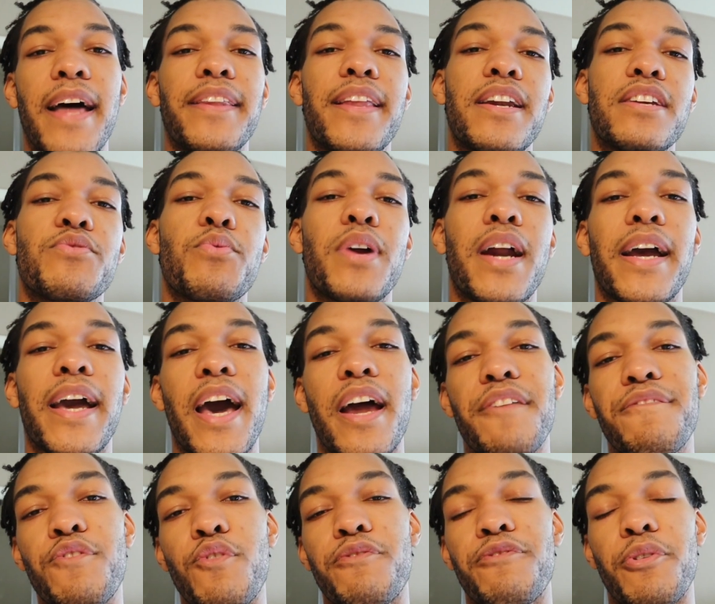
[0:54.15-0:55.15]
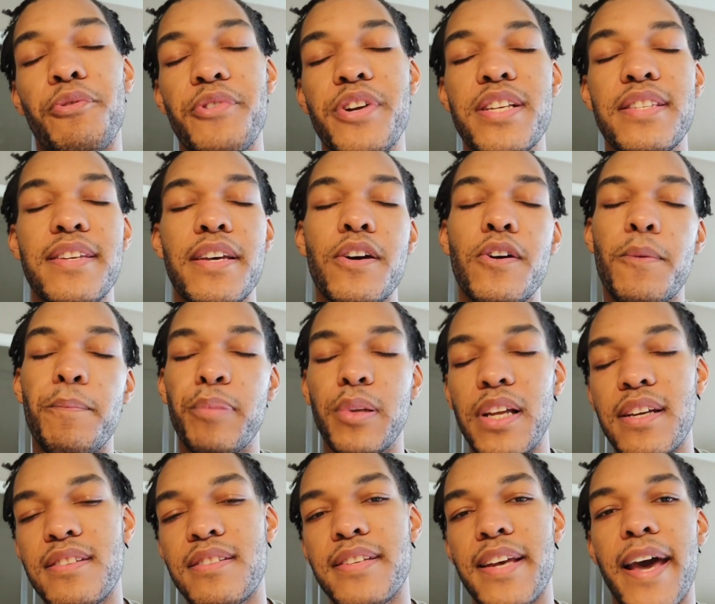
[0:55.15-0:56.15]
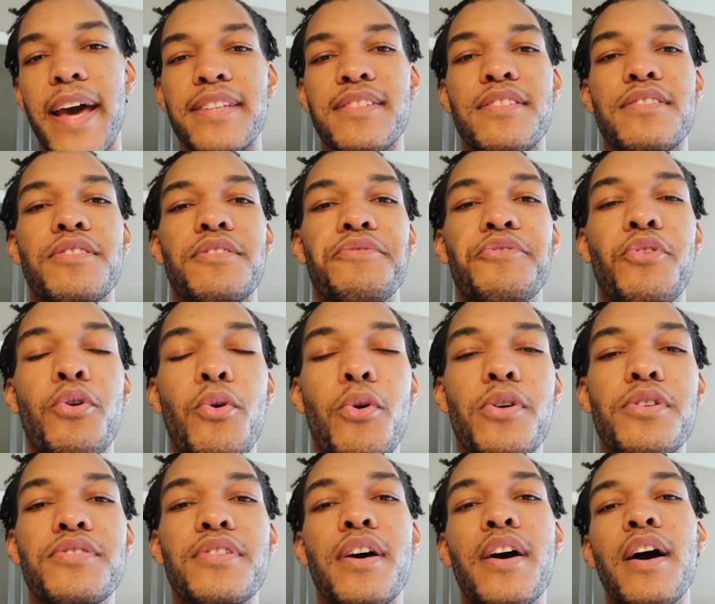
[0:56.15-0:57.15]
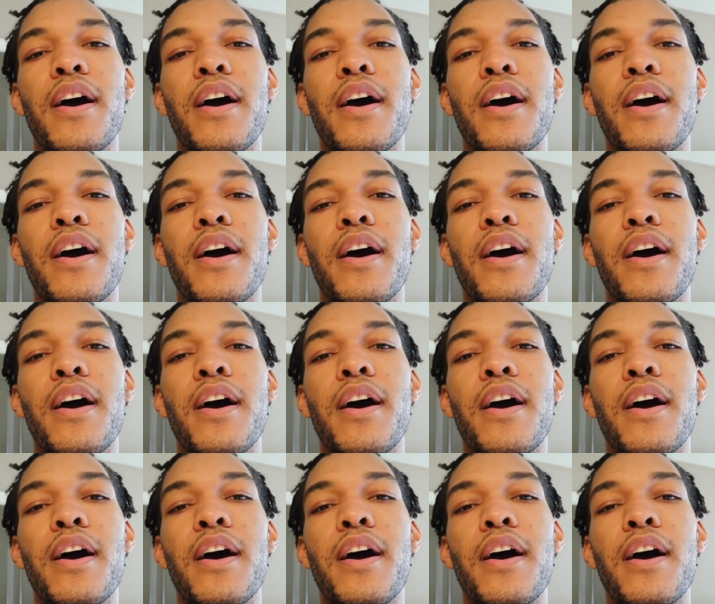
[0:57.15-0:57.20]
That is what I got it for retail, plus taxes, of course.